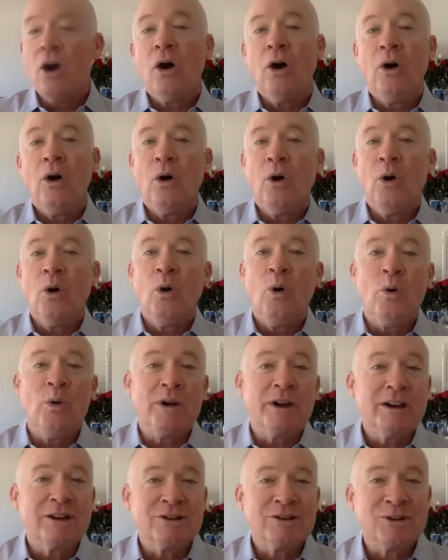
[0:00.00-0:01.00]
Oh,
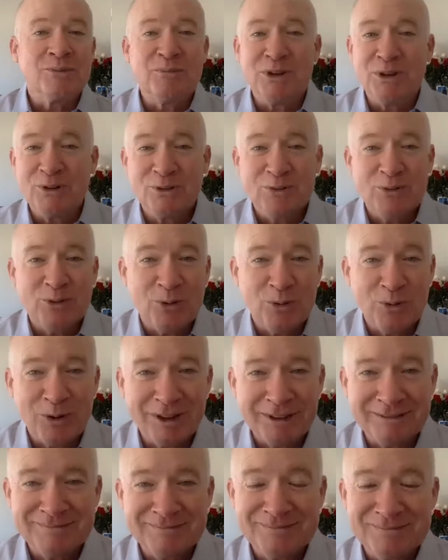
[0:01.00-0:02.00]
here's a beautiful
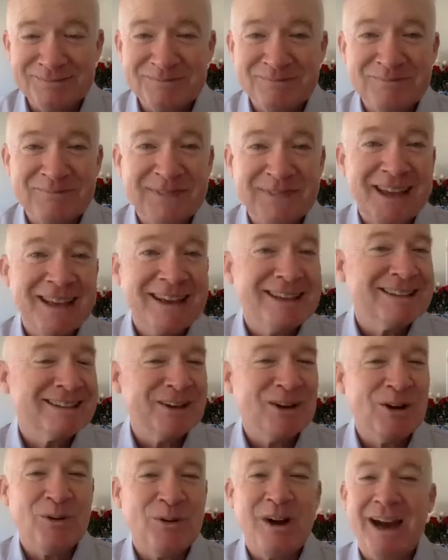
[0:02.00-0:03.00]
one.
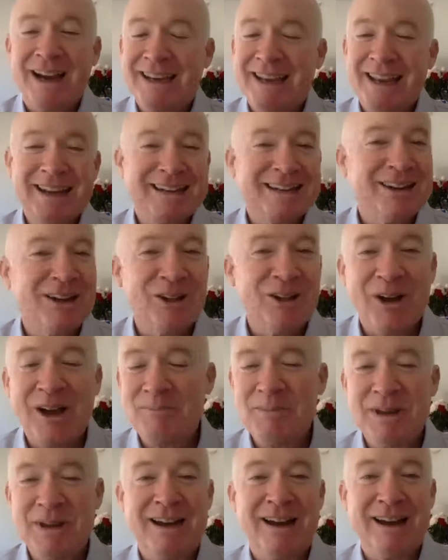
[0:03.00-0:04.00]
So I can't tell, I
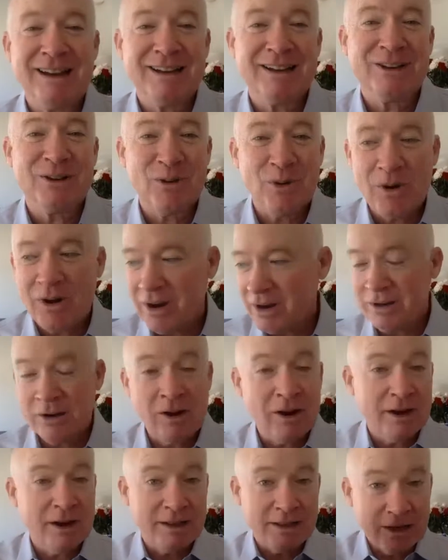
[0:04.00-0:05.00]
could go on and
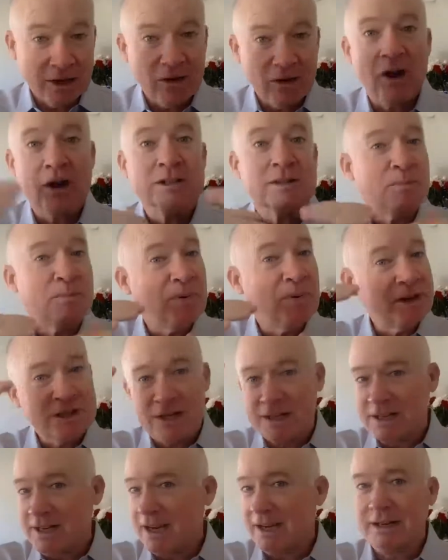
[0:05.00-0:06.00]
on. There was a
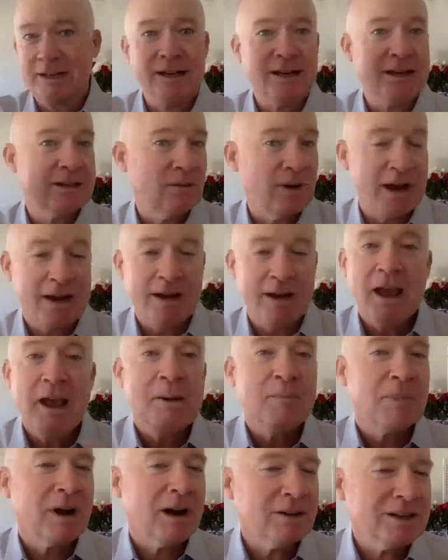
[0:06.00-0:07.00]
bunch of techniques, right?
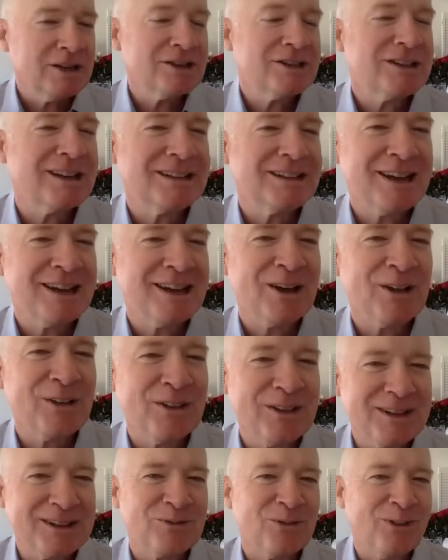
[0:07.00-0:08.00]
But I'll just tell
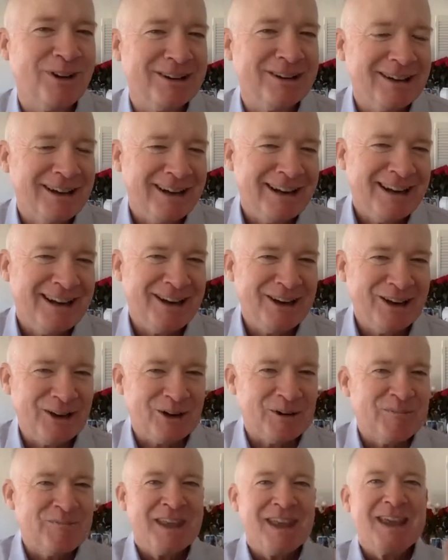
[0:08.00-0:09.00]
this one
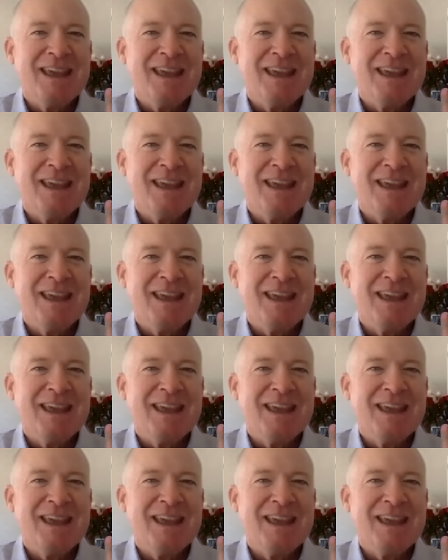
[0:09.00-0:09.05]
here.